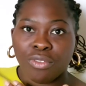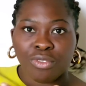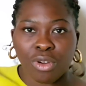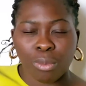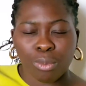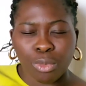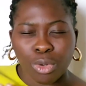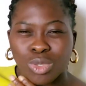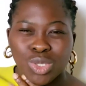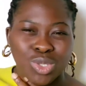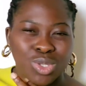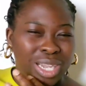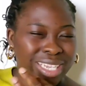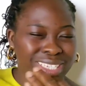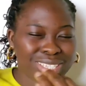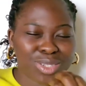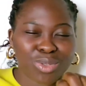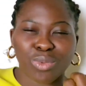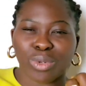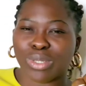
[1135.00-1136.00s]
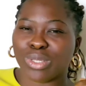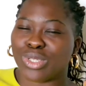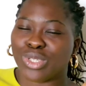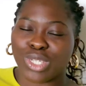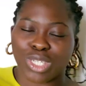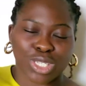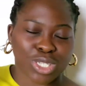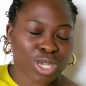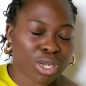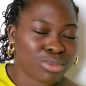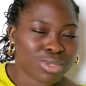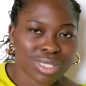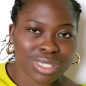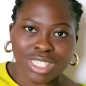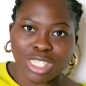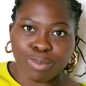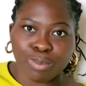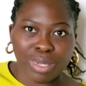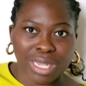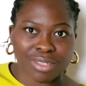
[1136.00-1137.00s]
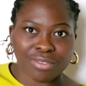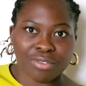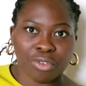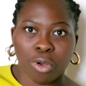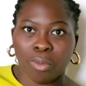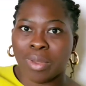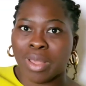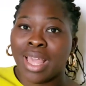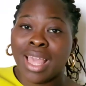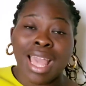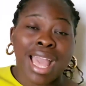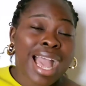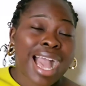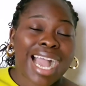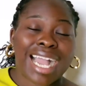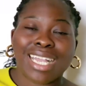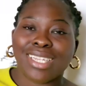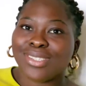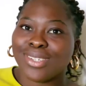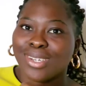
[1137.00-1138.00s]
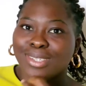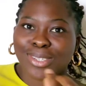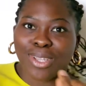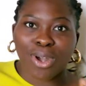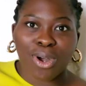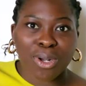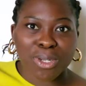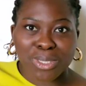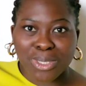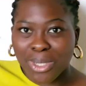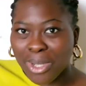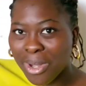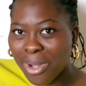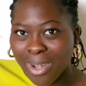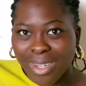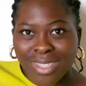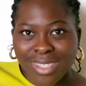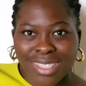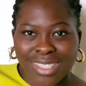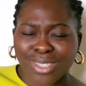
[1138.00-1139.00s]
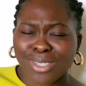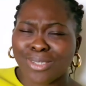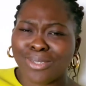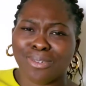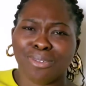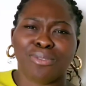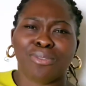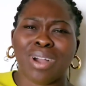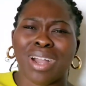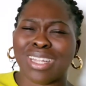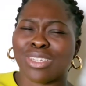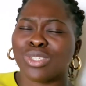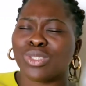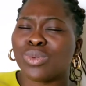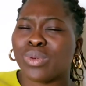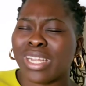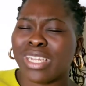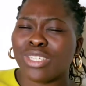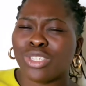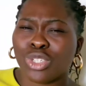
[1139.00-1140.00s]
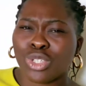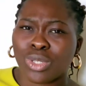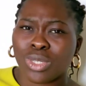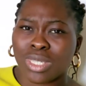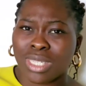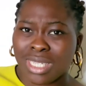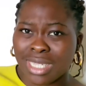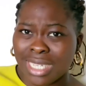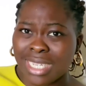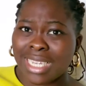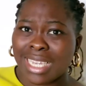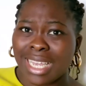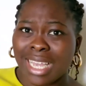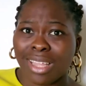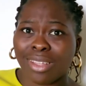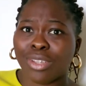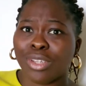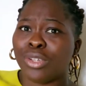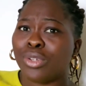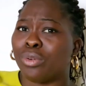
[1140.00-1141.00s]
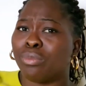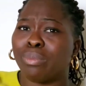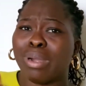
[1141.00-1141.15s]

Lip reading: from home. So I didn't want to just come to this platform and just all talks, you know. I just wanted you to see, you know,